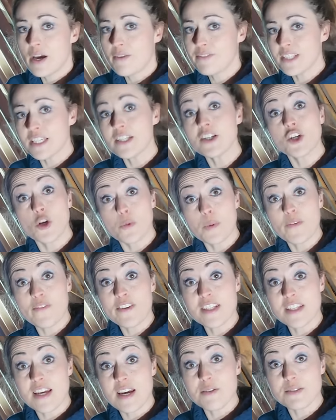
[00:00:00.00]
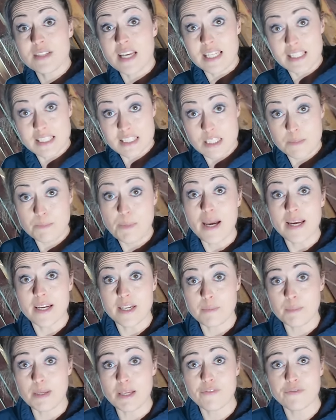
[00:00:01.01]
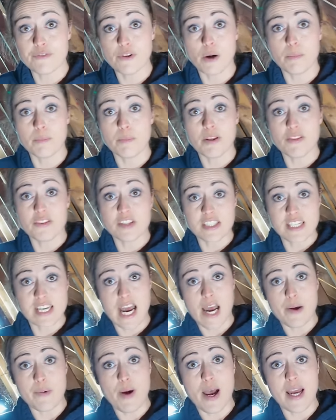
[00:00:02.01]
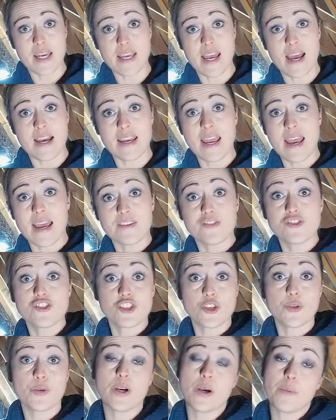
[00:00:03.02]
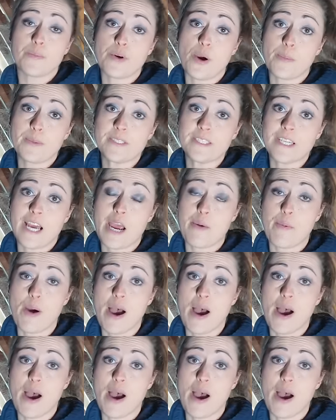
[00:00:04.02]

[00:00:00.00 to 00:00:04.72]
Now, I've seen a couple of videos that inspired me from The D I Y Guy and Stuart at Proper D I